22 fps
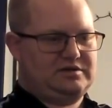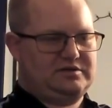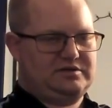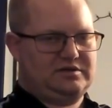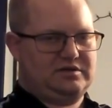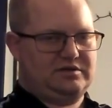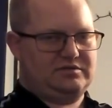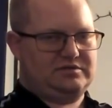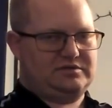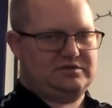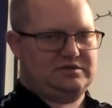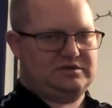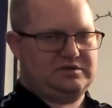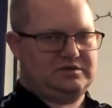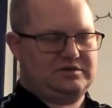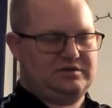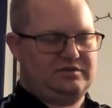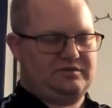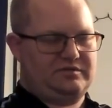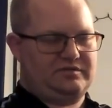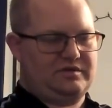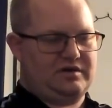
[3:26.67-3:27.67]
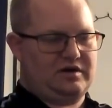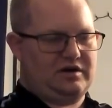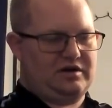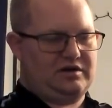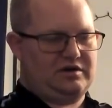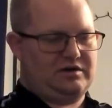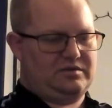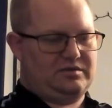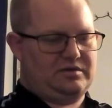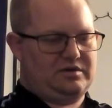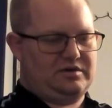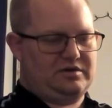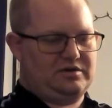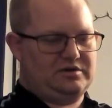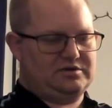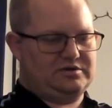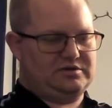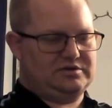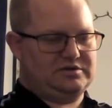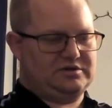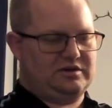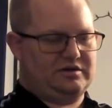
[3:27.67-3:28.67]
Don't do it too far, you don't want to
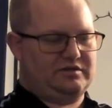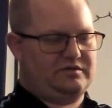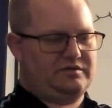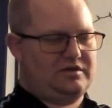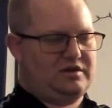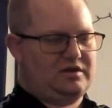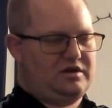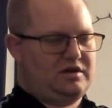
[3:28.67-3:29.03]
hurt yourself.